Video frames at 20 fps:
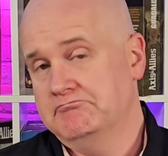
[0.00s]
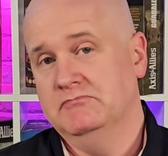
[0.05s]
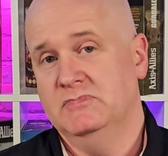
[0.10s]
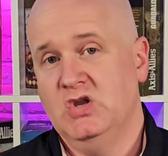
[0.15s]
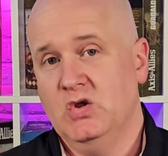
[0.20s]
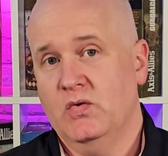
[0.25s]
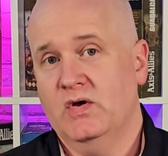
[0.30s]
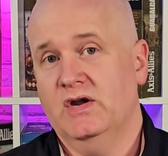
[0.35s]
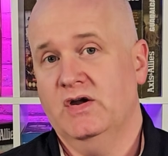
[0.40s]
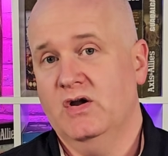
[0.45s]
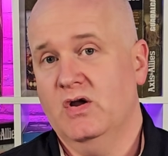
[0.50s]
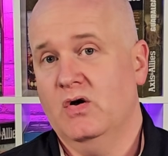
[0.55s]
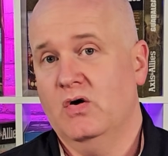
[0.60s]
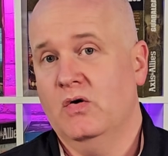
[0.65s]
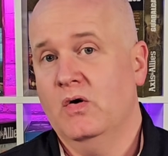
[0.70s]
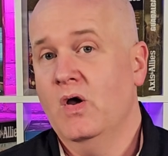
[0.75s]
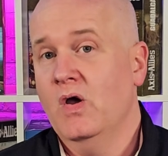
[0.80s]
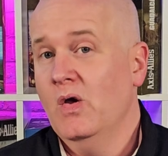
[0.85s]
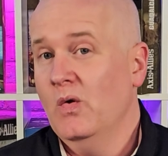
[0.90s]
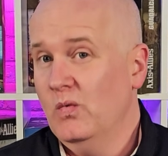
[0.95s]
Do you want to
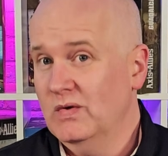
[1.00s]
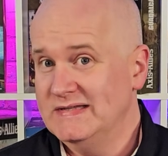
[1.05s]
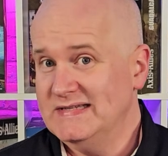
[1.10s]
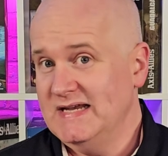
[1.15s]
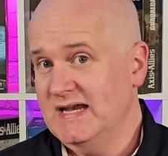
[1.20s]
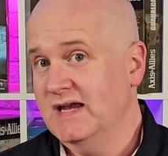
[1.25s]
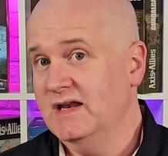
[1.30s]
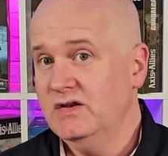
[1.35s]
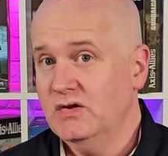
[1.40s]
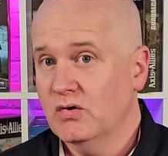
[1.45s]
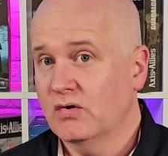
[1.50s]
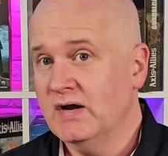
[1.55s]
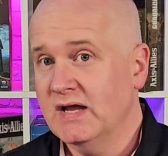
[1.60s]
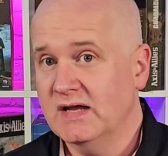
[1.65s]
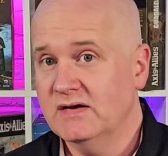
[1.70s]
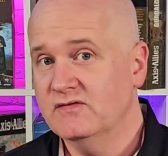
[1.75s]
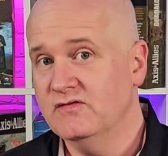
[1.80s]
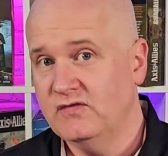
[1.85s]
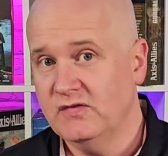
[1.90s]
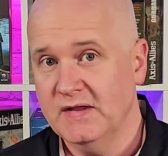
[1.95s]
know what's in your
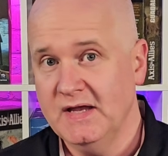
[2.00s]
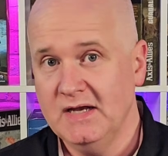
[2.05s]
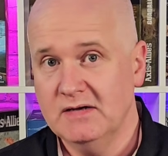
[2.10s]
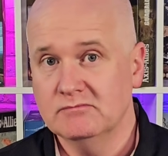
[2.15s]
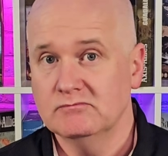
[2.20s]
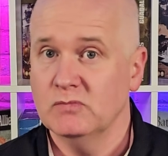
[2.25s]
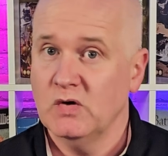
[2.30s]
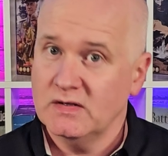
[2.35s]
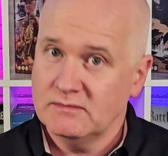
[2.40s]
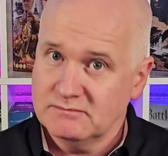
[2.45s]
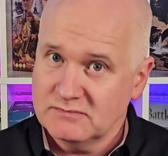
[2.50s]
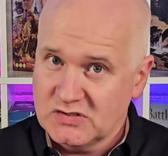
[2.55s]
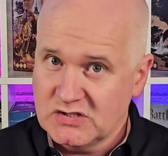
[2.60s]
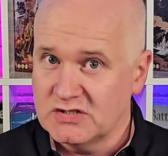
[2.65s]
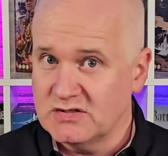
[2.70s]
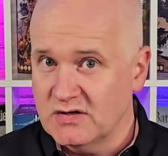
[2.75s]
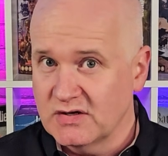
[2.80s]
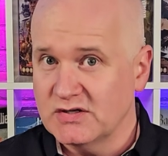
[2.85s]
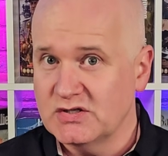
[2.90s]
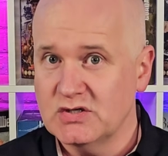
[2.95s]
hidden fleet? Well,
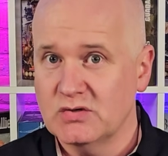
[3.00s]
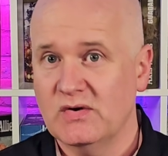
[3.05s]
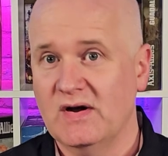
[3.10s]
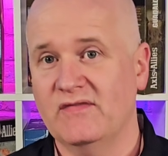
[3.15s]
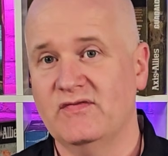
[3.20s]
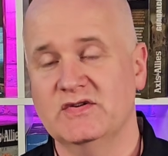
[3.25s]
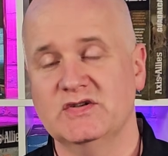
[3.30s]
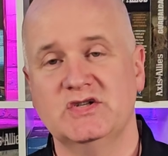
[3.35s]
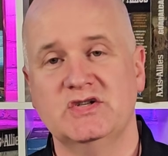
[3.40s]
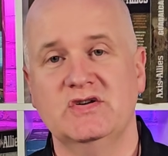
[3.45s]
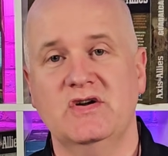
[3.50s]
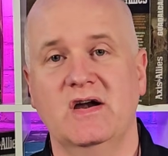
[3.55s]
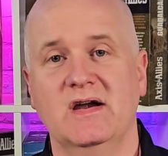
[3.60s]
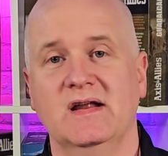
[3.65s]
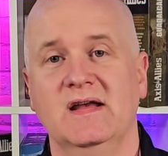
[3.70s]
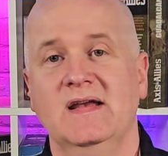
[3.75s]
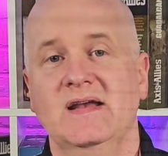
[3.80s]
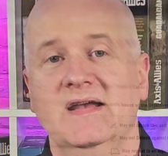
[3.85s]
just look at your reference chart.